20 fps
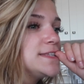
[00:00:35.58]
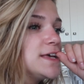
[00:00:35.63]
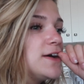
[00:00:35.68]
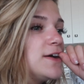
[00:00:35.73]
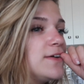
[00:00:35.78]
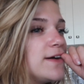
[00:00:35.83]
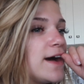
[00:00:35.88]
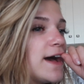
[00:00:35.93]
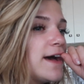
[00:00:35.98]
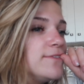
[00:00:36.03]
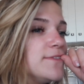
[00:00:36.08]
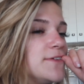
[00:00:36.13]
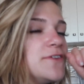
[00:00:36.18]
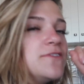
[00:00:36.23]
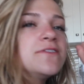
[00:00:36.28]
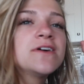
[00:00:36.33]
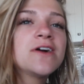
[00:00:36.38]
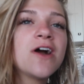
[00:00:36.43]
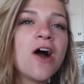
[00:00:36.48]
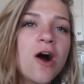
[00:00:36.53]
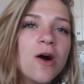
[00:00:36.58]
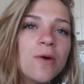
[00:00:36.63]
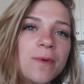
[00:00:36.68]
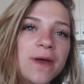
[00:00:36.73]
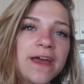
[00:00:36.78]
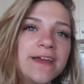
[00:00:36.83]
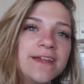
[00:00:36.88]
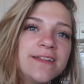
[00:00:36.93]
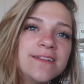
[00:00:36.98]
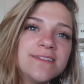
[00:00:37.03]
so everyone
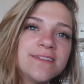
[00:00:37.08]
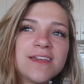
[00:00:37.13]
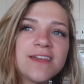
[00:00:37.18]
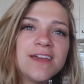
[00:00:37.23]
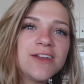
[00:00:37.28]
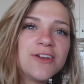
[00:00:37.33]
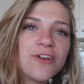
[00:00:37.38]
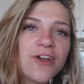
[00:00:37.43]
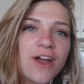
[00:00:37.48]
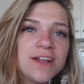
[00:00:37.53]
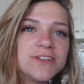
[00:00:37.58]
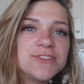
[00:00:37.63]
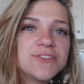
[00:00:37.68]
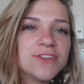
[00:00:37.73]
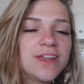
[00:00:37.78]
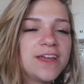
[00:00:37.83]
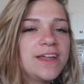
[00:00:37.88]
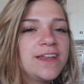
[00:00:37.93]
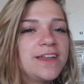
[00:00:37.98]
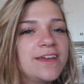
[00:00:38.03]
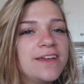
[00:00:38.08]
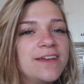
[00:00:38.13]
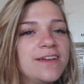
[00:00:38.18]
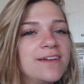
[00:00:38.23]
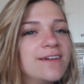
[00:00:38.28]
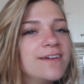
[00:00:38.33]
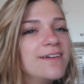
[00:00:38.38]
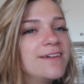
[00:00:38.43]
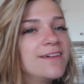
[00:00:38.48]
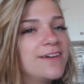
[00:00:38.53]
comment
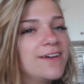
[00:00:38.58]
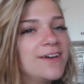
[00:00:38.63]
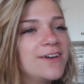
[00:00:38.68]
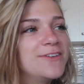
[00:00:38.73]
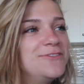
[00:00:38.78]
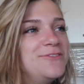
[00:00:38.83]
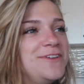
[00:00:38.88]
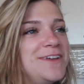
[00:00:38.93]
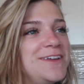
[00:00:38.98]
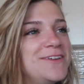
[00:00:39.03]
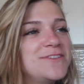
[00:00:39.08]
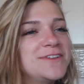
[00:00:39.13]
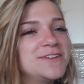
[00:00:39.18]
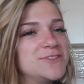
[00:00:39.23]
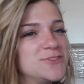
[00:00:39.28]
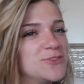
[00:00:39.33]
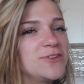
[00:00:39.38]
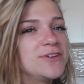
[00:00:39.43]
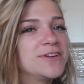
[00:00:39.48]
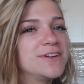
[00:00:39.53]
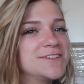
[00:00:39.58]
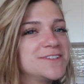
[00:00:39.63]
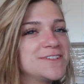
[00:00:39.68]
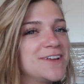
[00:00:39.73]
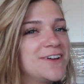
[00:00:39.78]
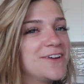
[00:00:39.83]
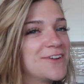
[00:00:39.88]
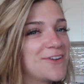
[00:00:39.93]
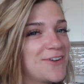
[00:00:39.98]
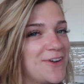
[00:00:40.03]
congratulating Aviv and George
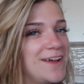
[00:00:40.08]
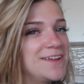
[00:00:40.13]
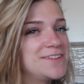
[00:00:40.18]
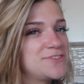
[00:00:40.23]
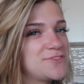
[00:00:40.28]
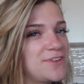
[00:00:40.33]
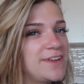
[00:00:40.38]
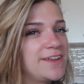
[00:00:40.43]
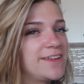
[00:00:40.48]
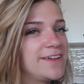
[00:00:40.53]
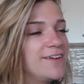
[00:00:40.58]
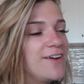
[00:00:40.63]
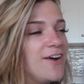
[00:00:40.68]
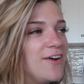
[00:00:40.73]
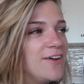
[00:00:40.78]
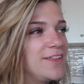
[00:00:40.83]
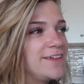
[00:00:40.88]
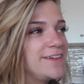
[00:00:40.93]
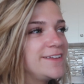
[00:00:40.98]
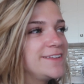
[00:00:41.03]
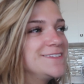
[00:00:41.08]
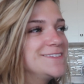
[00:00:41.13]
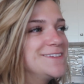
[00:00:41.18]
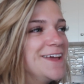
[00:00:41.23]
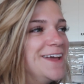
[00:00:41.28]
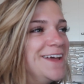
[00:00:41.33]
on graduating college.